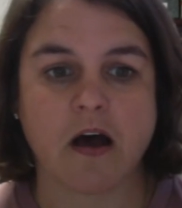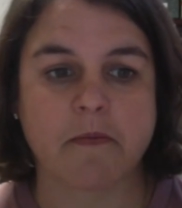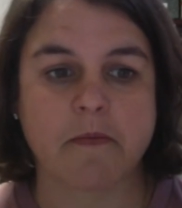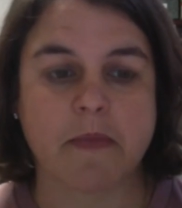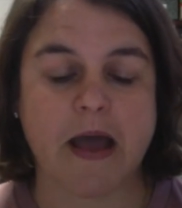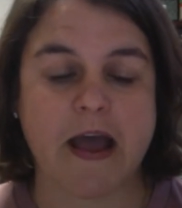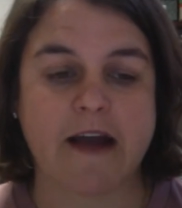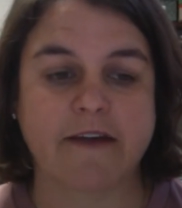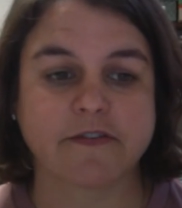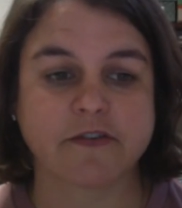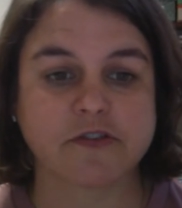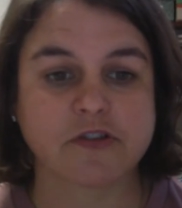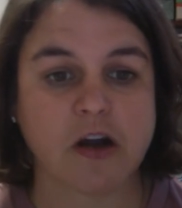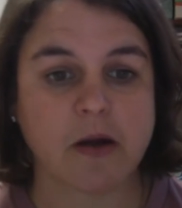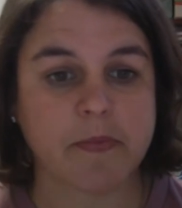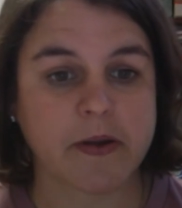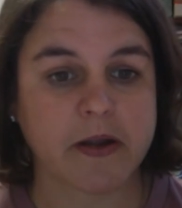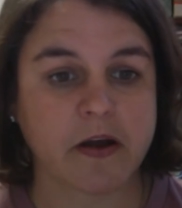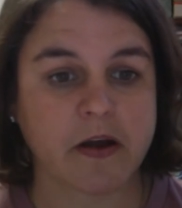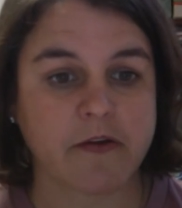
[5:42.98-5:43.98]
After
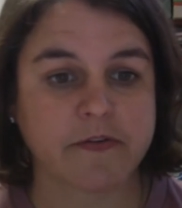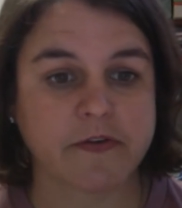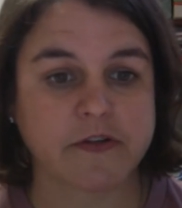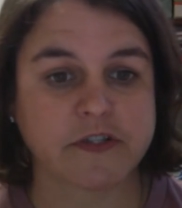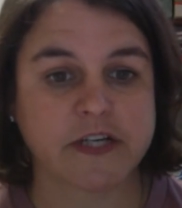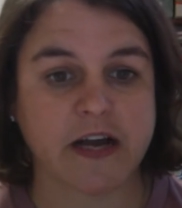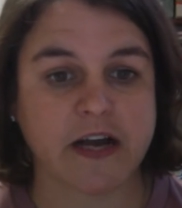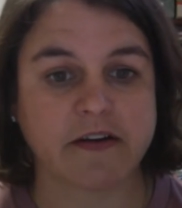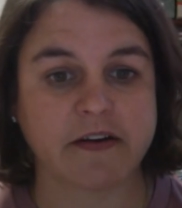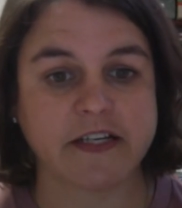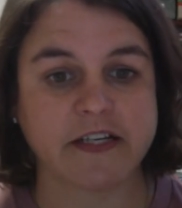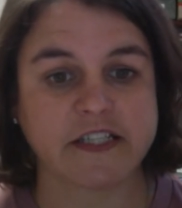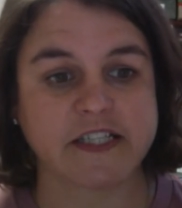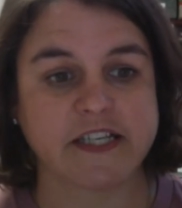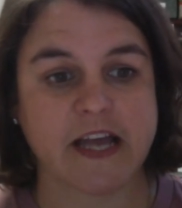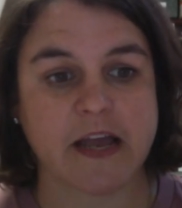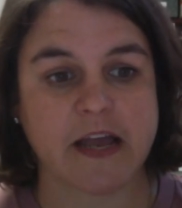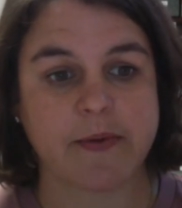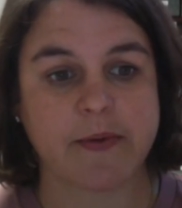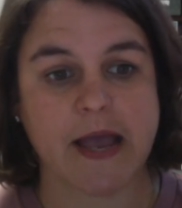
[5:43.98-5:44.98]
dropping off your child each
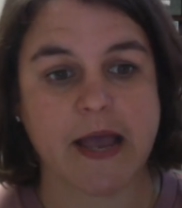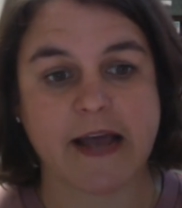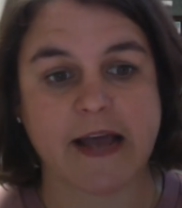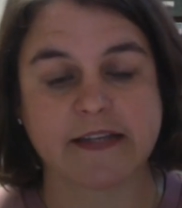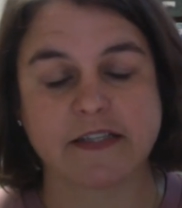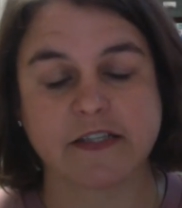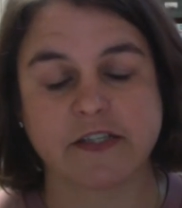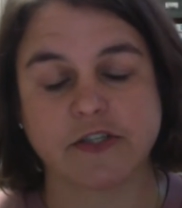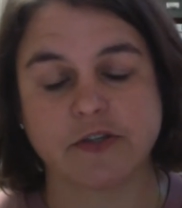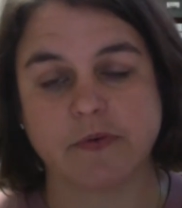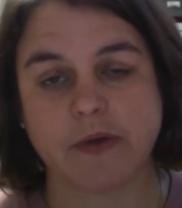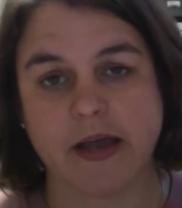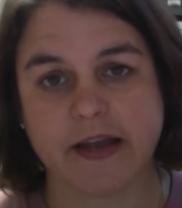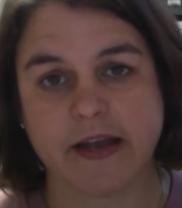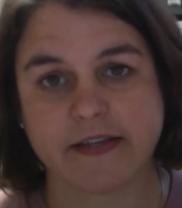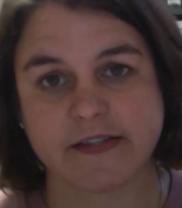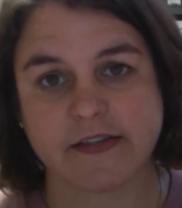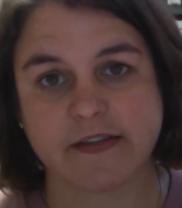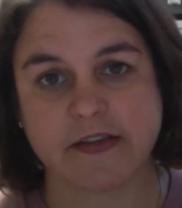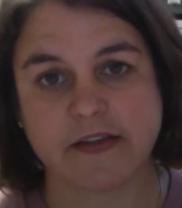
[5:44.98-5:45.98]
day, we ask that you
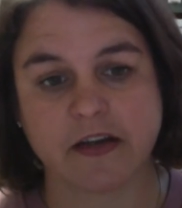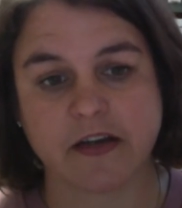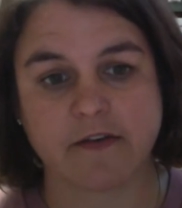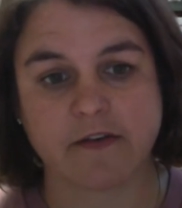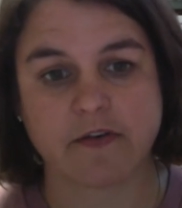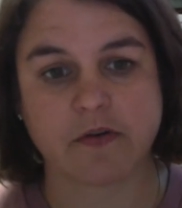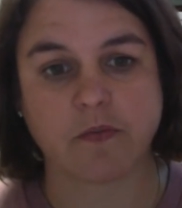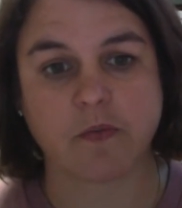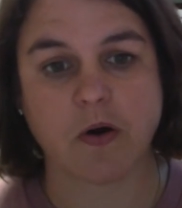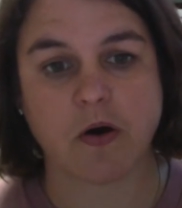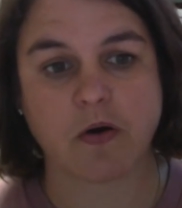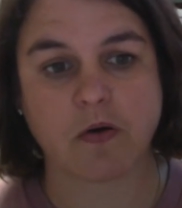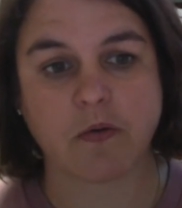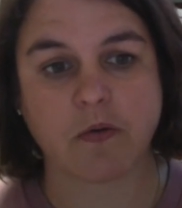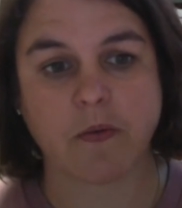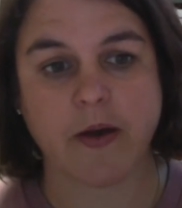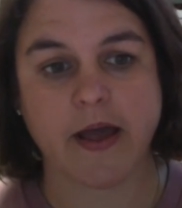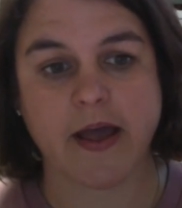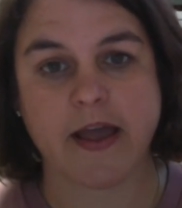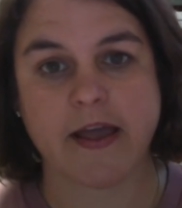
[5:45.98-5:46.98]
exit the covered
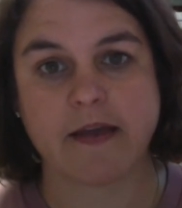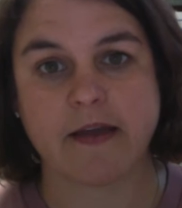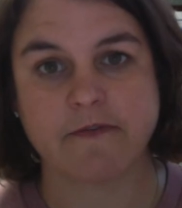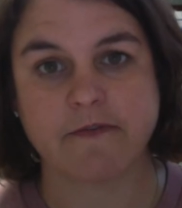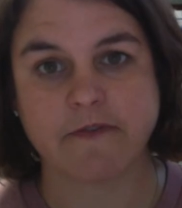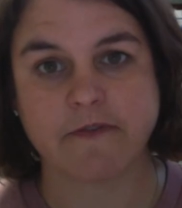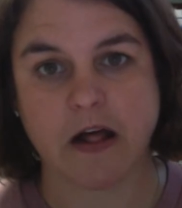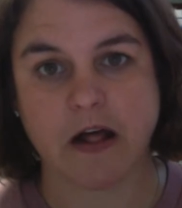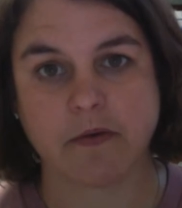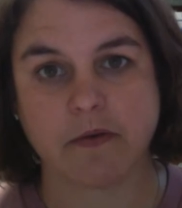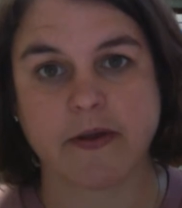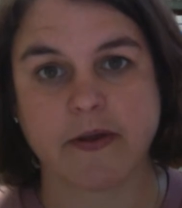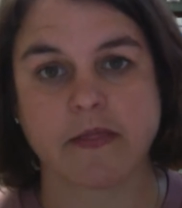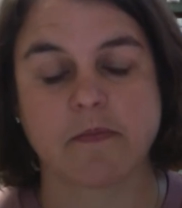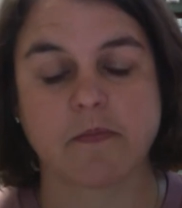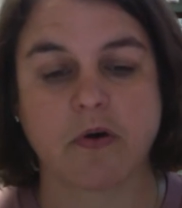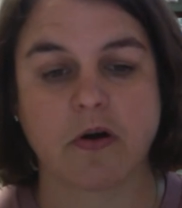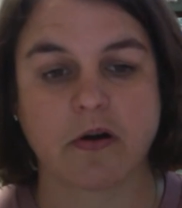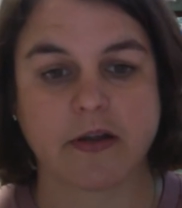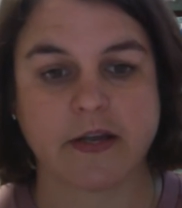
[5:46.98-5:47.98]
walkway following the
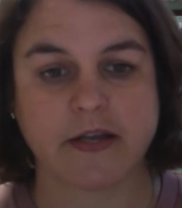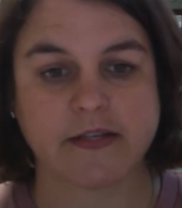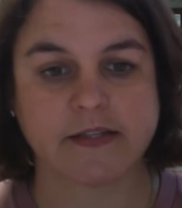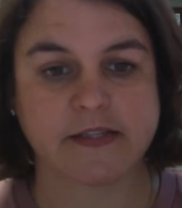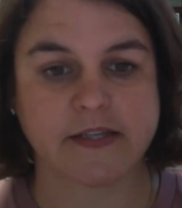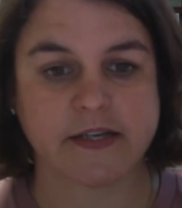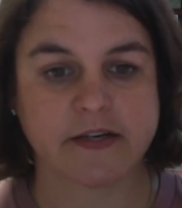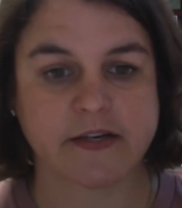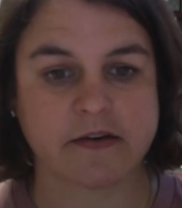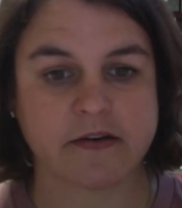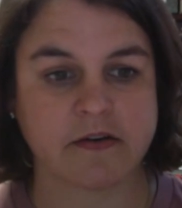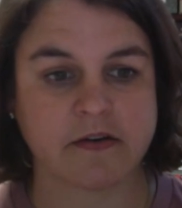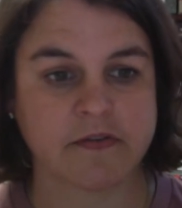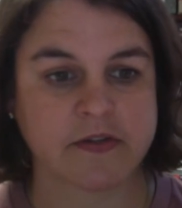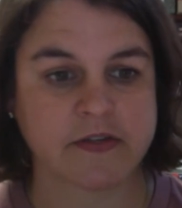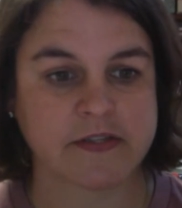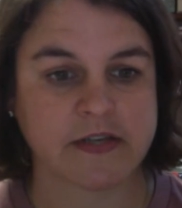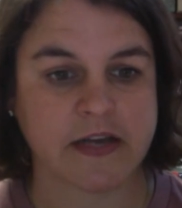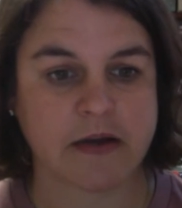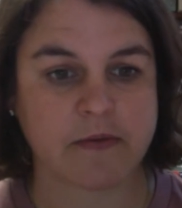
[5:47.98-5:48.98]
markings there on
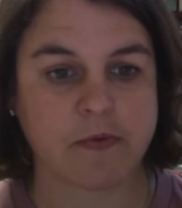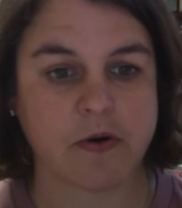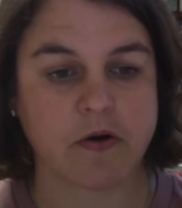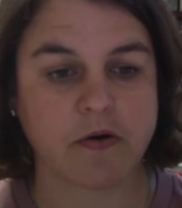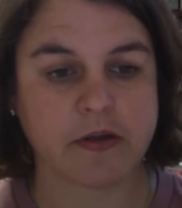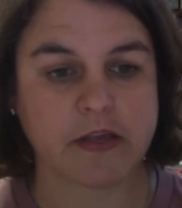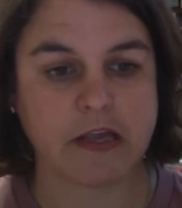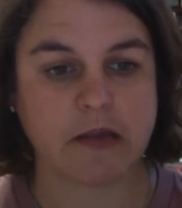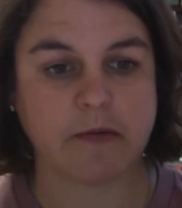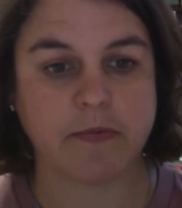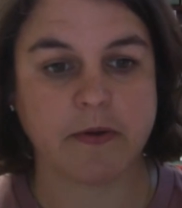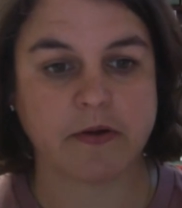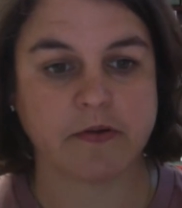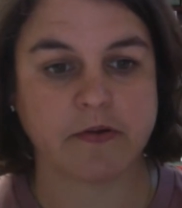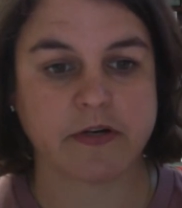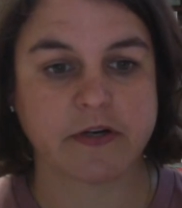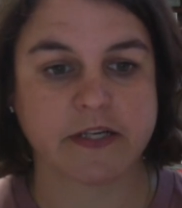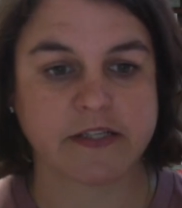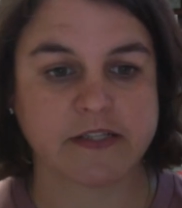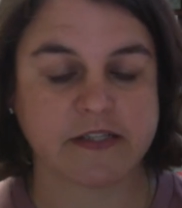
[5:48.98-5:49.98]
the sidewalk, keeping your
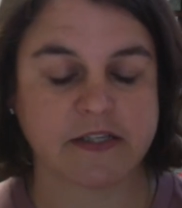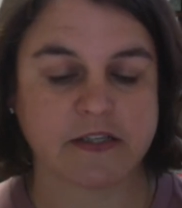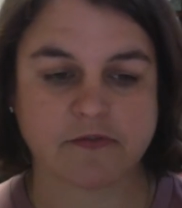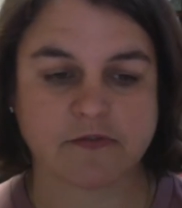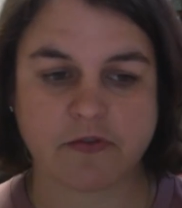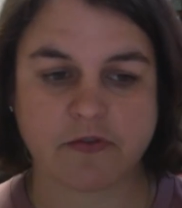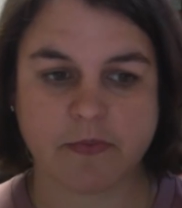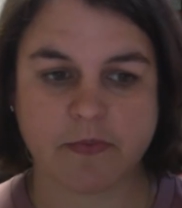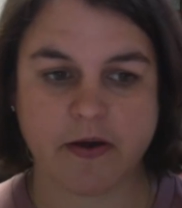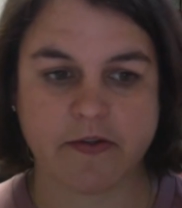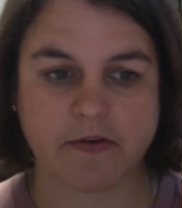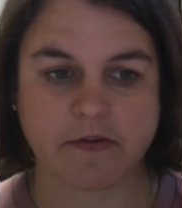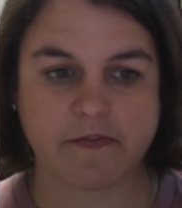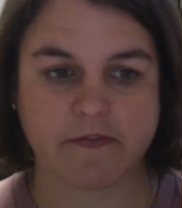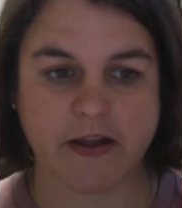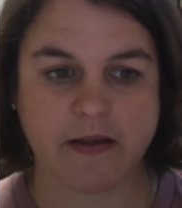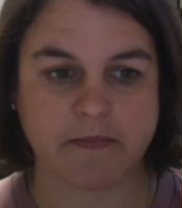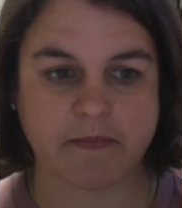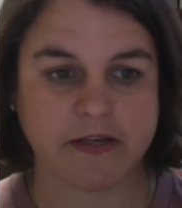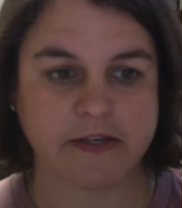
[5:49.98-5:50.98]
distance from other
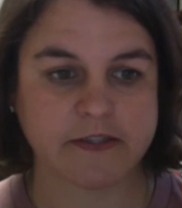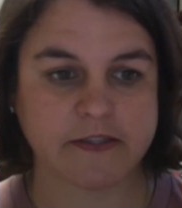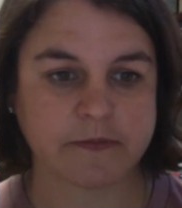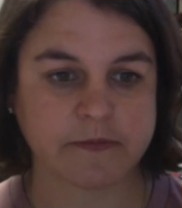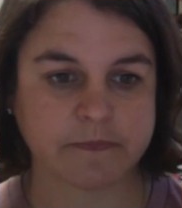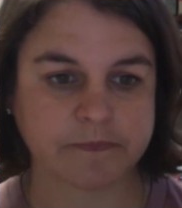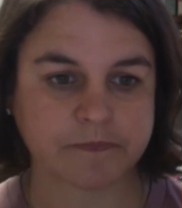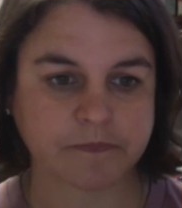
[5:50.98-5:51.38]
families.